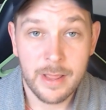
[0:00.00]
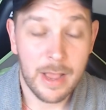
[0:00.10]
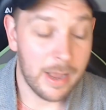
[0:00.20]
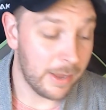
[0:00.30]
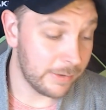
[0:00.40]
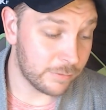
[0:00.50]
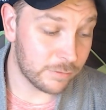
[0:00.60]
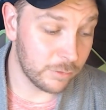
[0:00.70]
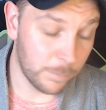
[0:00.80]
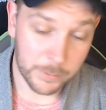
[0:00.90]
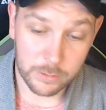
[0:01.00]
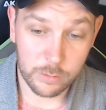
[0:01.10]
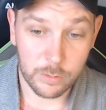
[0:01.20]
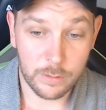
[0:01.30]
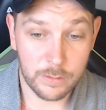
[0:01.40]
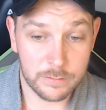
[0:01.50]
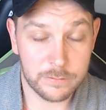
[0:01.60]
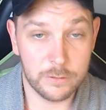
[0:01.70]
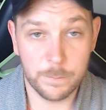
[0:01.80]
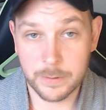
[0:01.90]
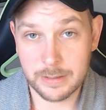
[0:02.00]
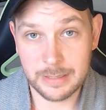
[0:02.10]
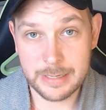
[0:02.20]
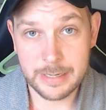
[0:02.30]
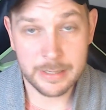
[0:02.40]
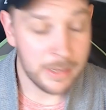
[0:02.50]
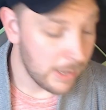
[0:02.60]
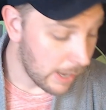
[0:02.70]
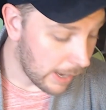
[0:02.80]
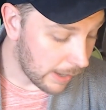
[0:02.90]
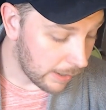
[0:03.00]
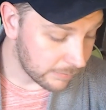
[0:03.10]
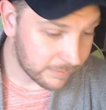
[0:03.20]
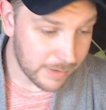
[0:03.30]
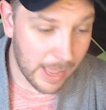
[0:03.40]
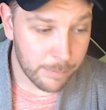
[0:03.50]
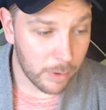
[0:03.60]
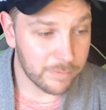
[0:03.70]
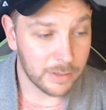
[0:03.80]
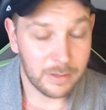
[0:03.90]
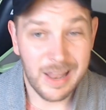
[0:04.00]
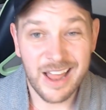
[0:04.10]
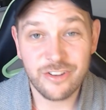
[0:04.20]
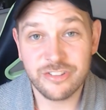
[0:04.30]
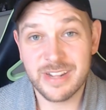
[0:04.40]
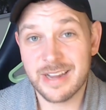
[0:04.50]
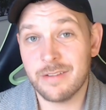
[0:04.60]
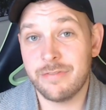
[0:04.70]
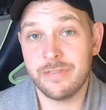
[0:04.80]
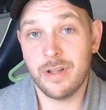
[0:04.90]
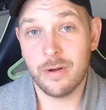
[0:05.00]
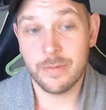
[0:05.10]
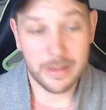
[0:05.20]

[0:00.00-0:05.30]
It's super cool, super clean, snap over, Logitech Flow, that's